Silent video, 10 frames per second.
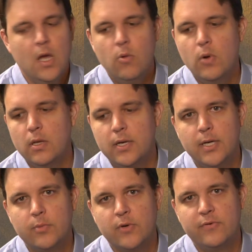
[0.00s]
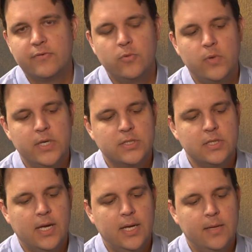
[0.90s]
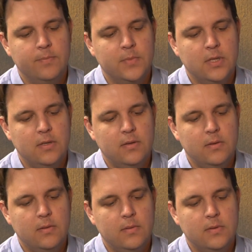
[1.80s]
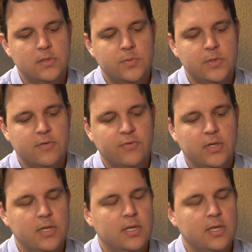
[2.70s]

Well, in a number of different ways. Specifically